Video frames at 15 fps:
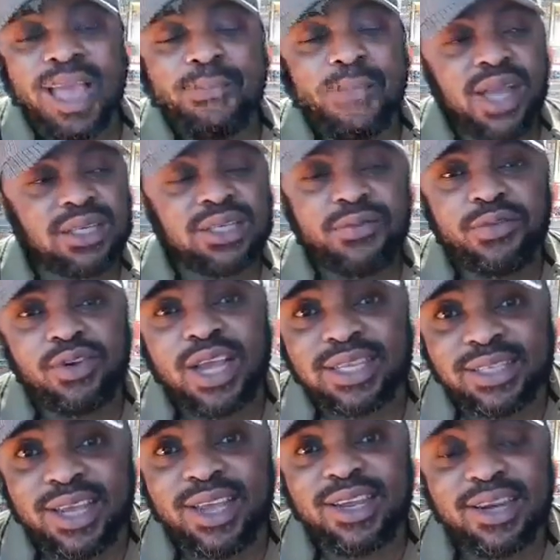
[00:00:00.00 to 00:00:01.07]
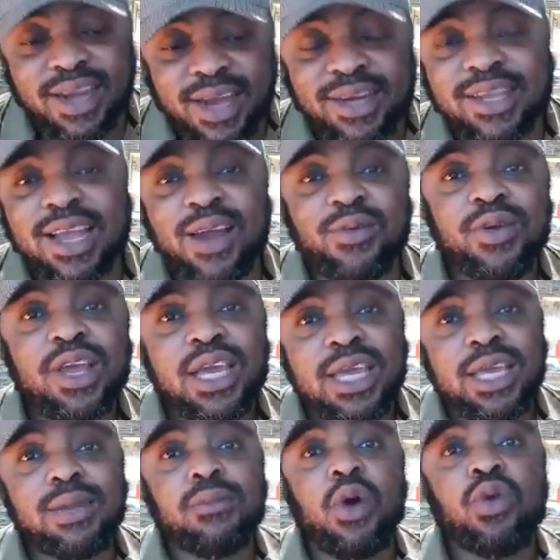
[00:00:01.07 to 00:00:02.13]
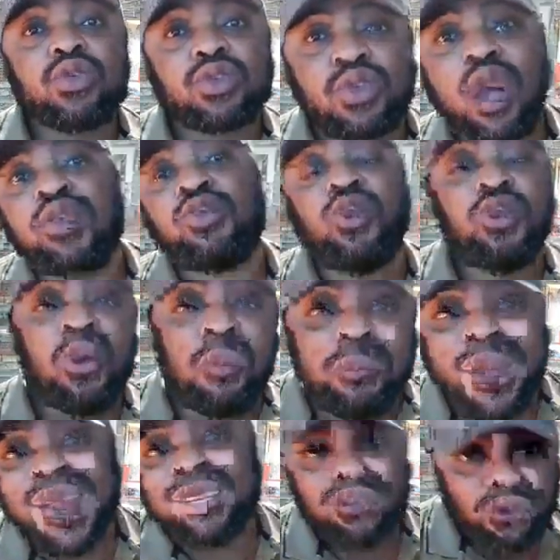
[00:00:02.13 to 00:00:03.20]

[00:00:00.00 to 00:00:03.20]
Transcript: I make a video, I say, they can, Igbos, talk to your mad